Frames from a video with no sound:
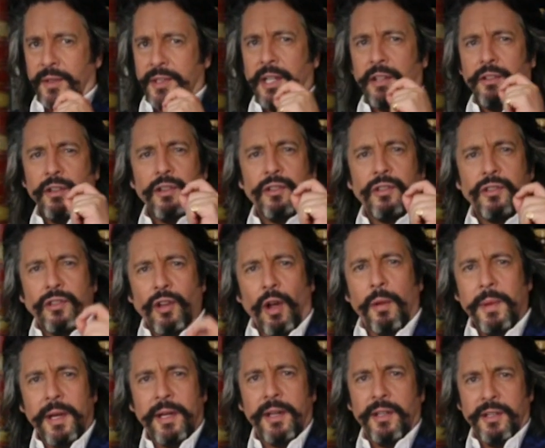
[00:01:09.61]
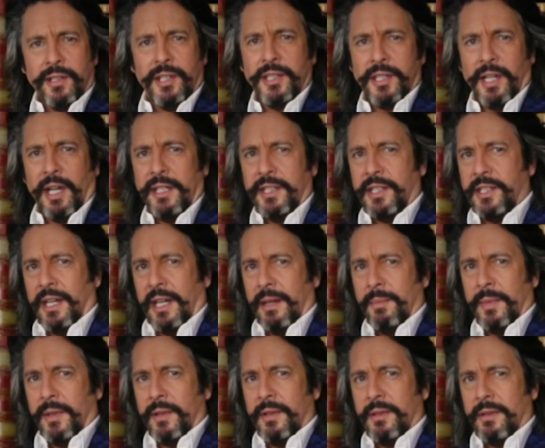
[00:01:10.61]
such a dominant design
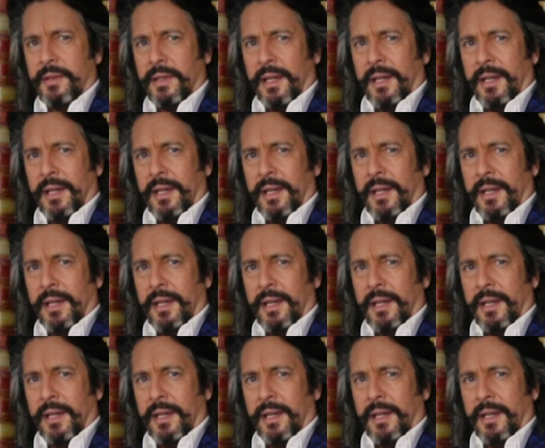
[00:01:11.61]
statement